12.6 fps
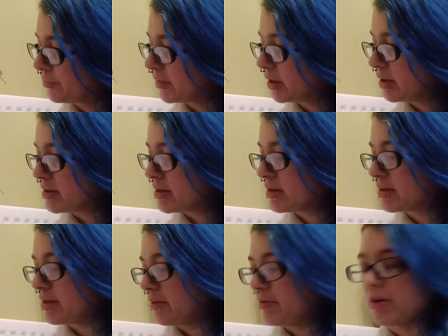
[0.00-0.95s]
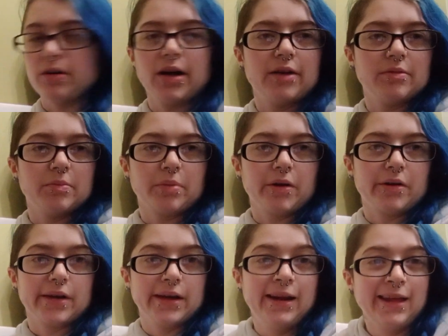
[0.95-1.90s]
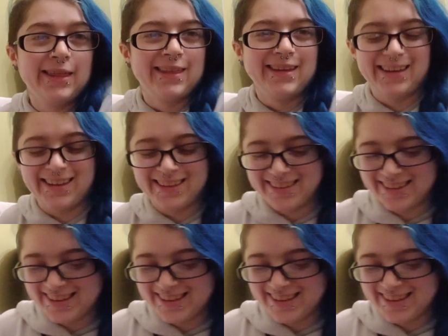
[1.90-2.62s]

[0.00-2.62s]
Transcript: because so far I haven't broken anything.